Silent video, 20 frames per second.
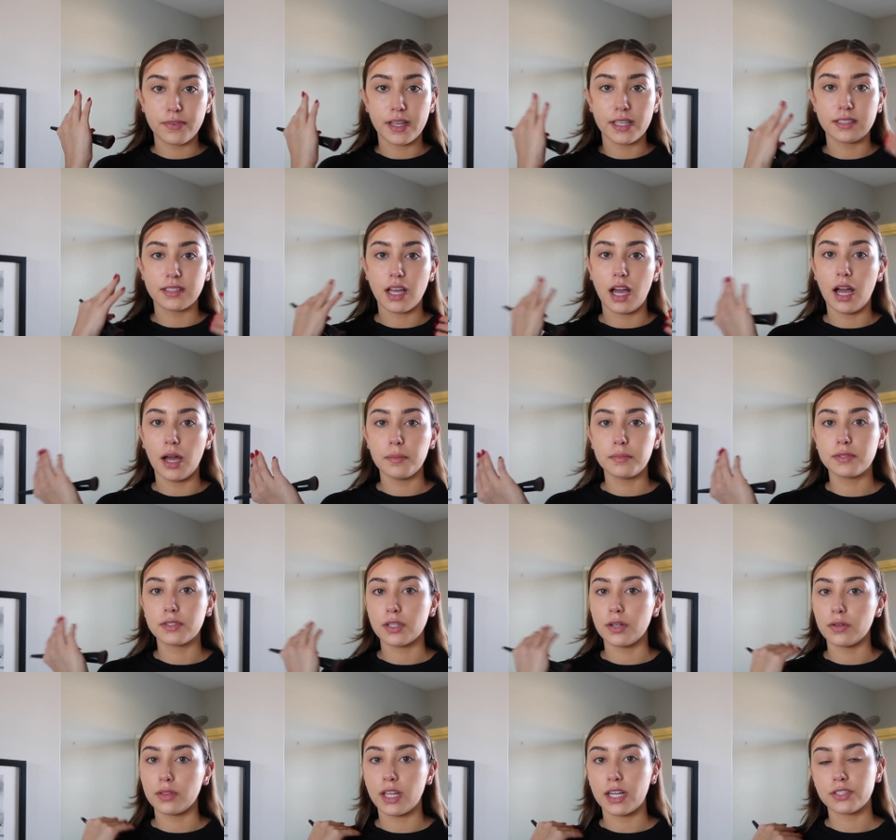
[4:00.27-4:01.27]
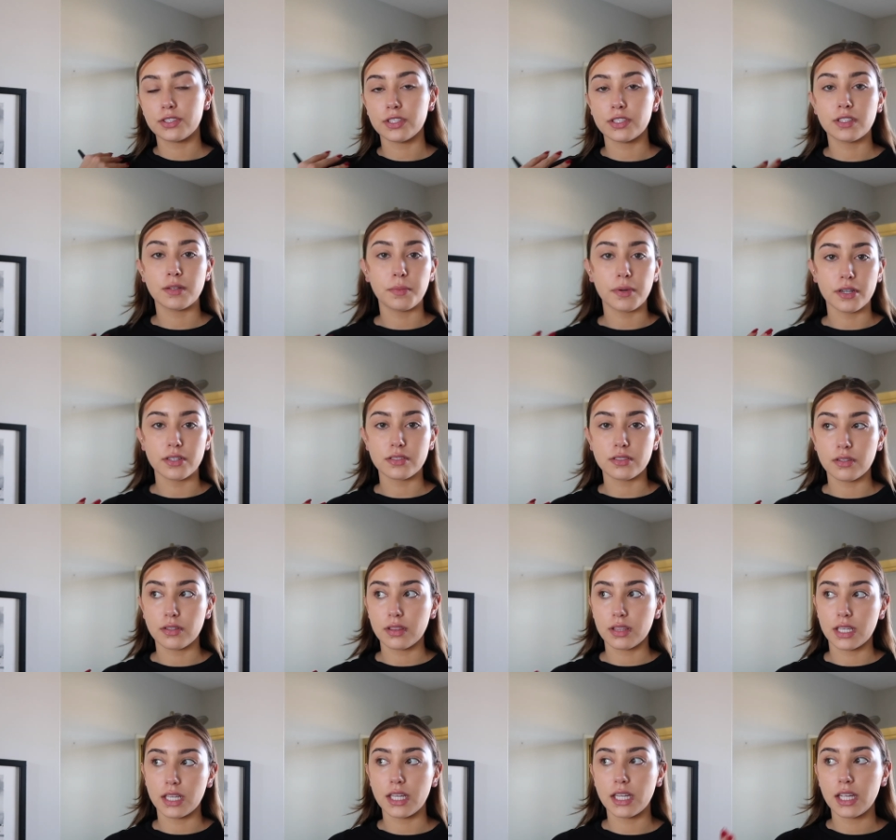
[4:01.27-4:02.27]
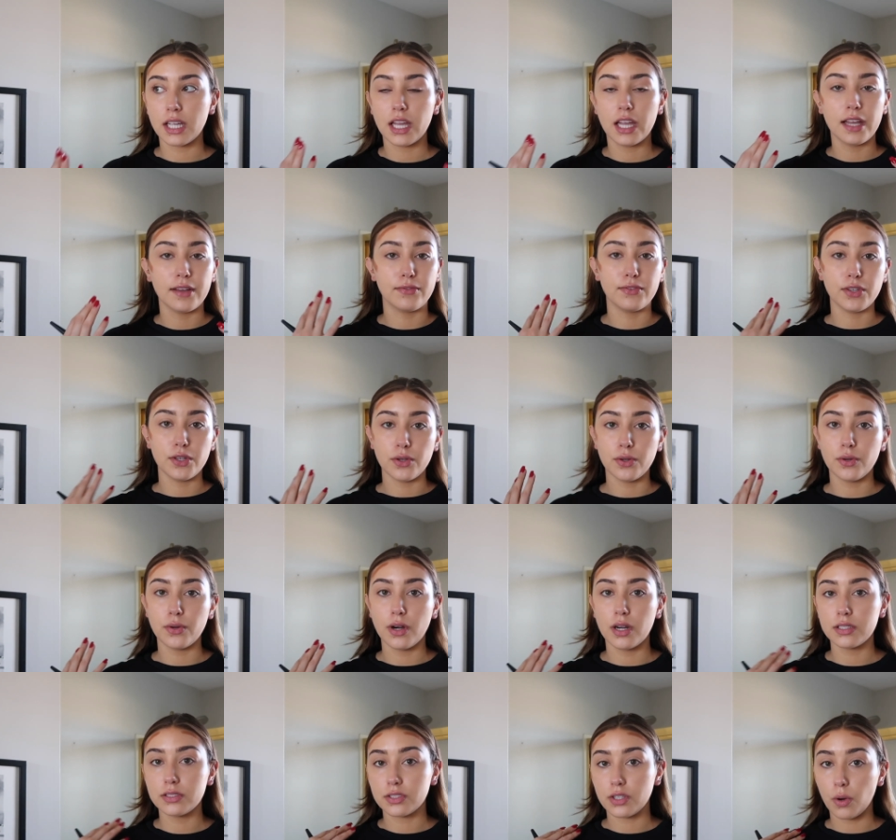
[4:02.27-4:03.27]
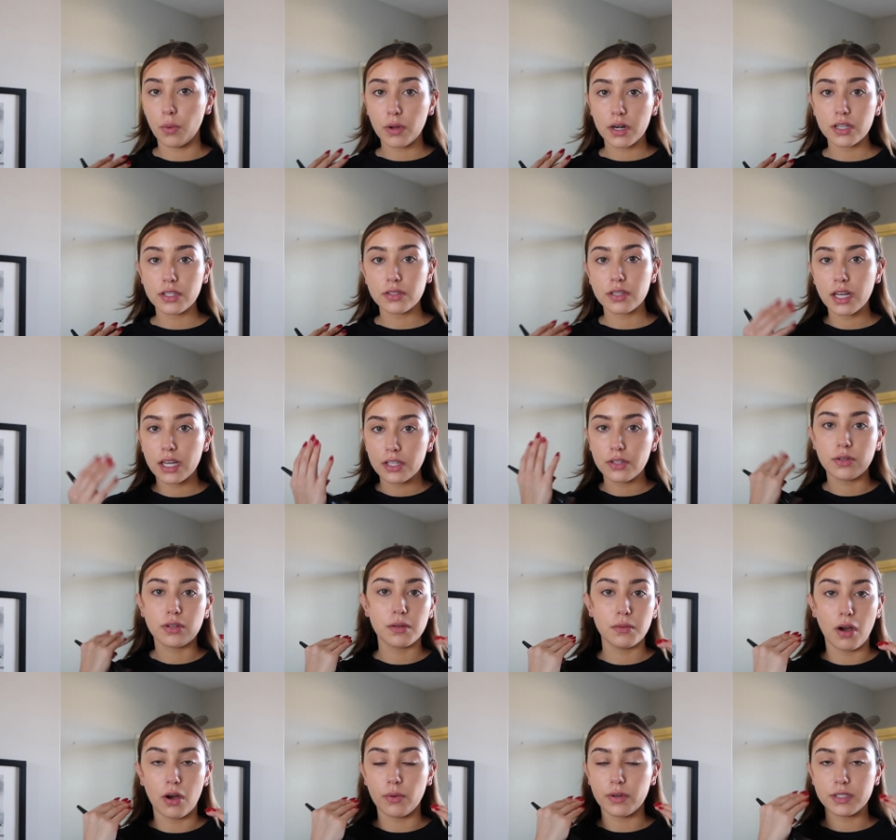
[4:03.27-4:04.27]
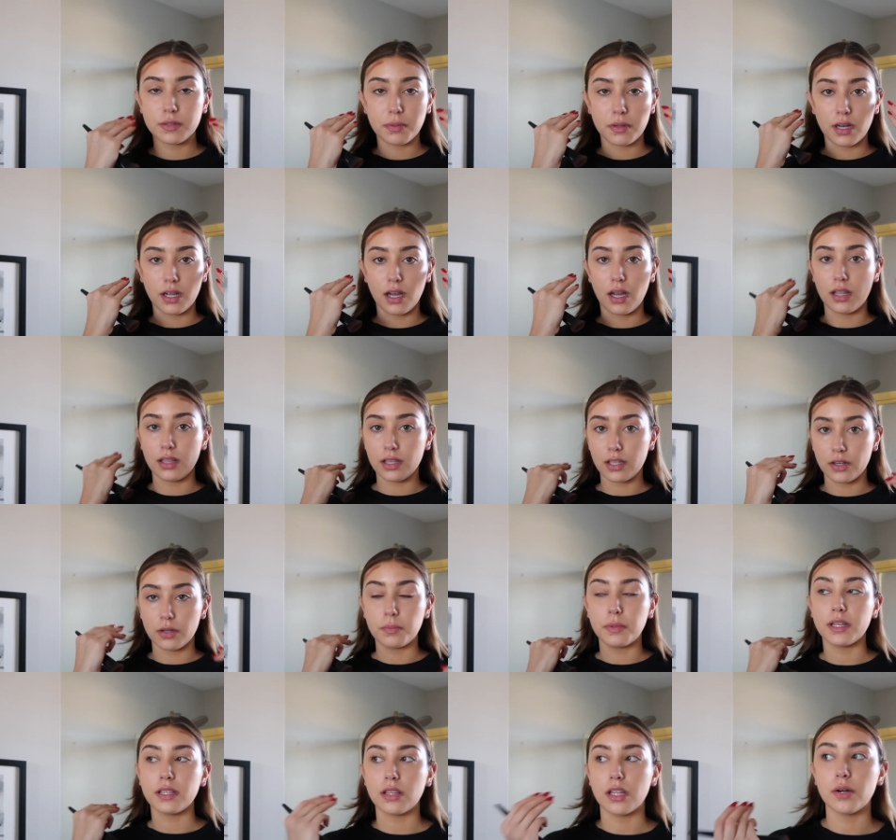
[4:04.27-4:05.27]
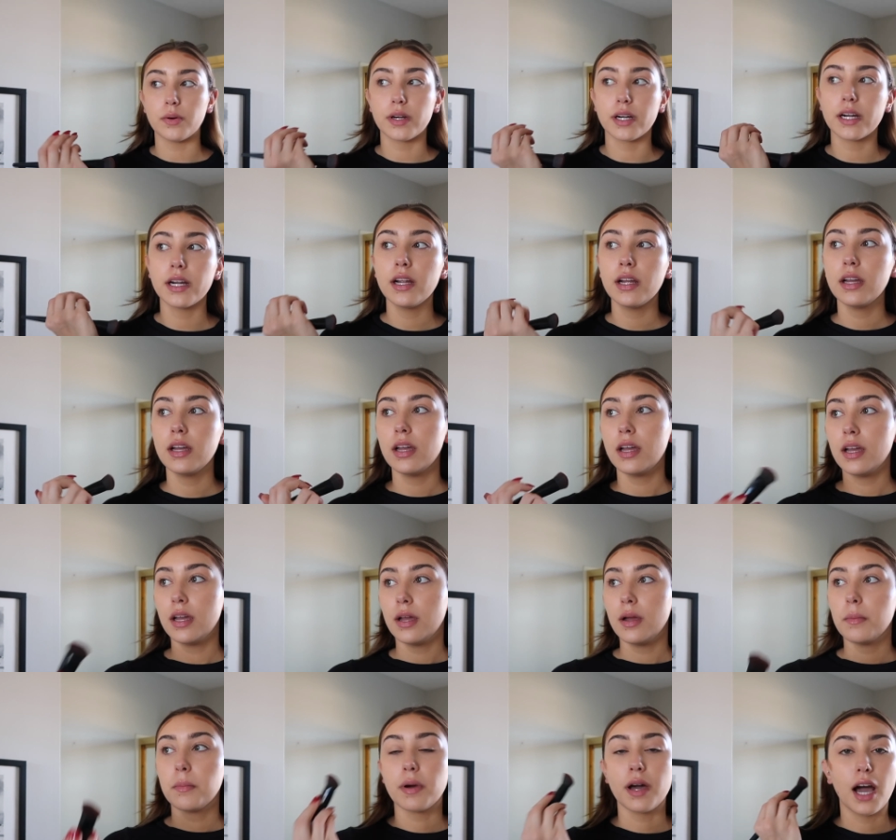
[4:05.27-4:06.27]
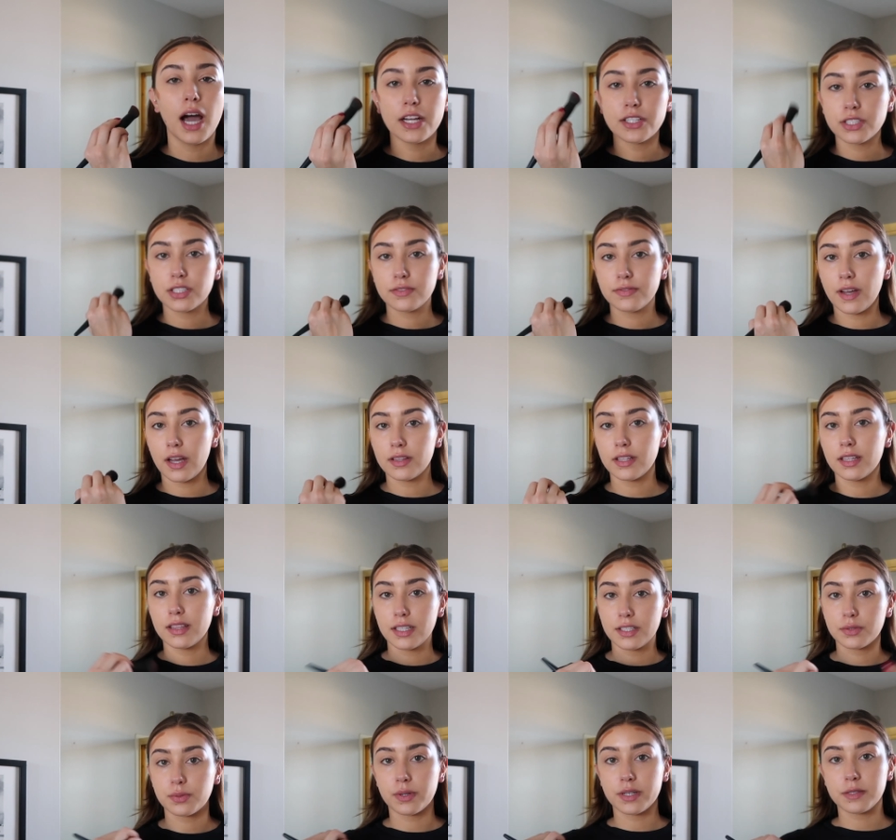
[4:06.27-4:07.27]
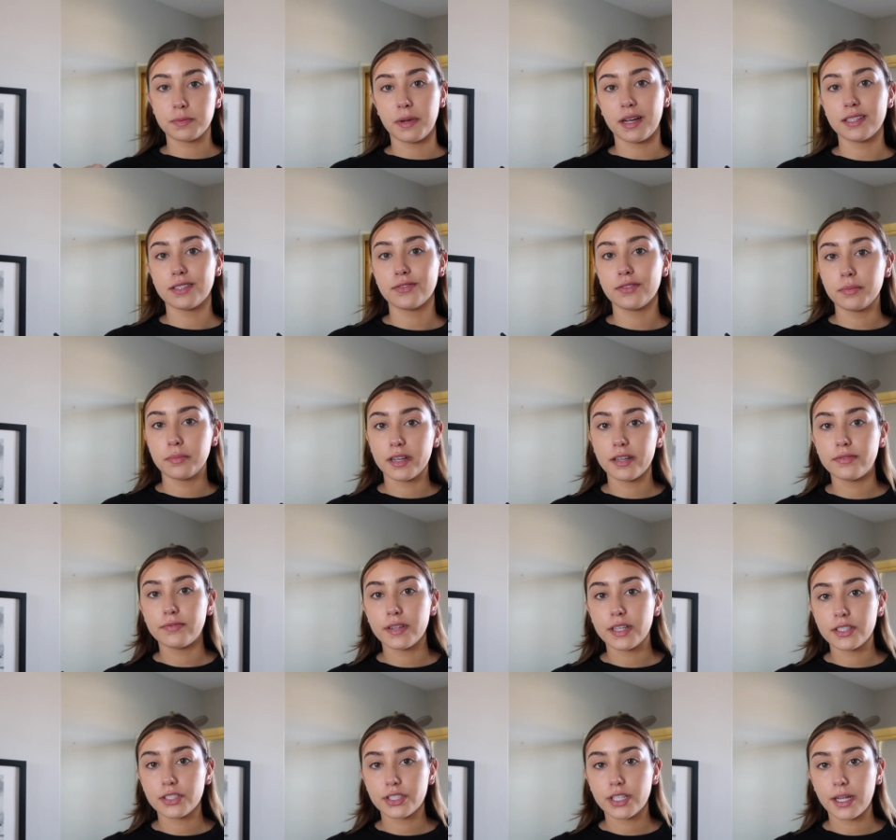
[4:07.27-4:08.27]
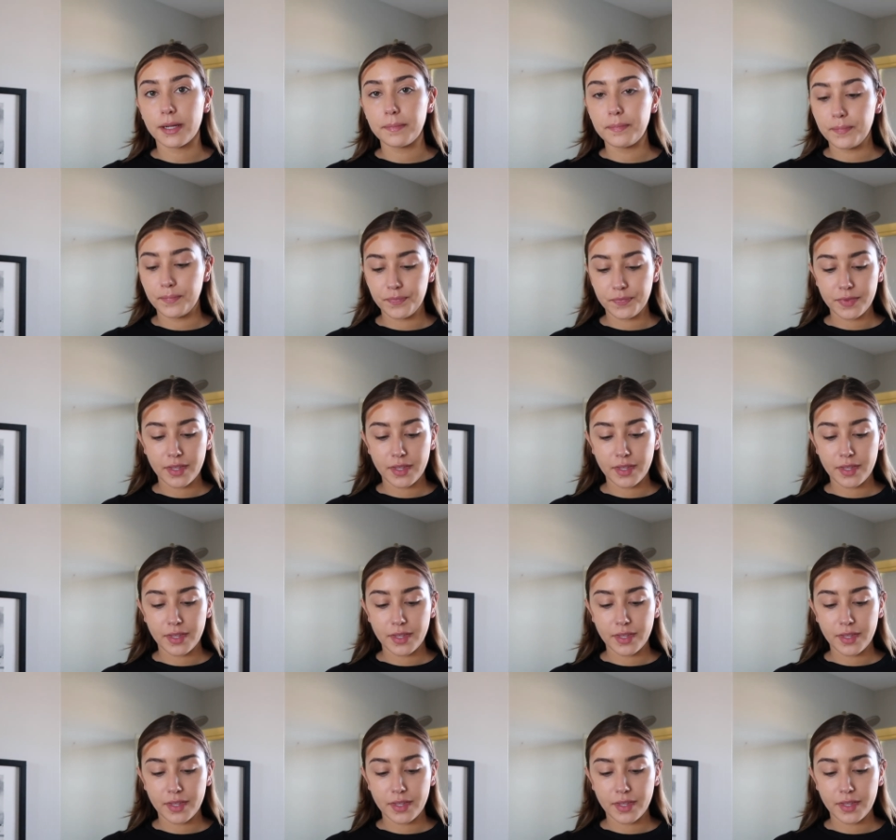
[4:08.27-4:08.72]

face up, so that's just a personal thing. If you don't want to do that, you can always put it a little bit lower, but I just found that this works best for my face shape.